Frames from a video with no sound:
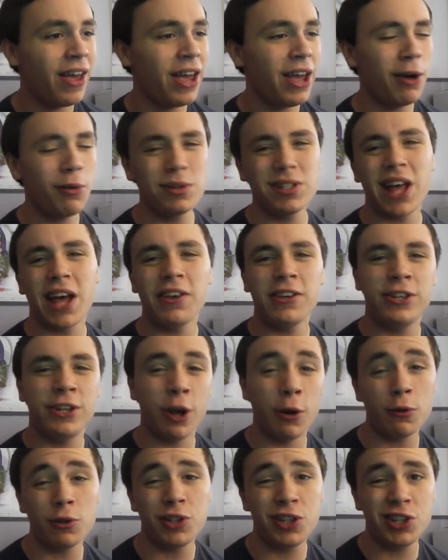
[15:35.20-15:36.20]
Who is that
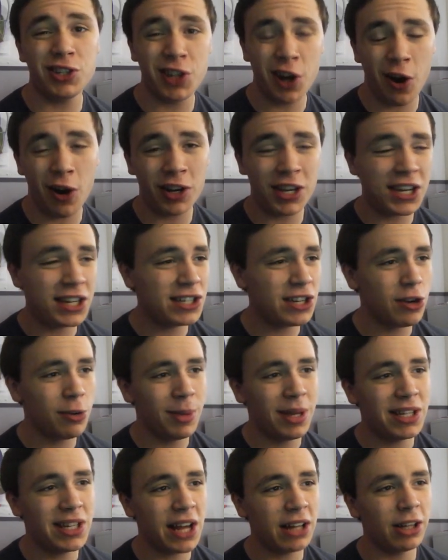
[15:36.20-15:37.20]
Yoshi talking to
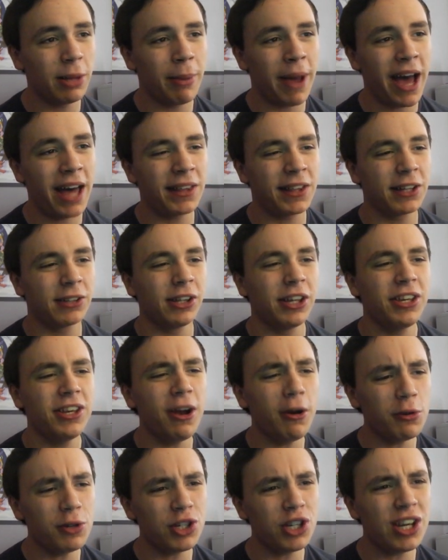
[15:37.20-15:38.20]
me telepathically?
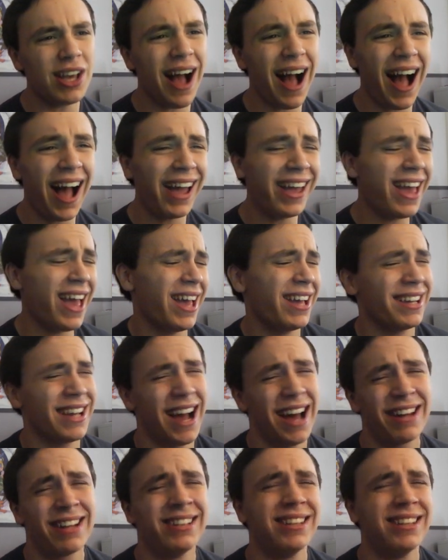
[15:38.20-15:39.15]
Yoshi, I ain't gotta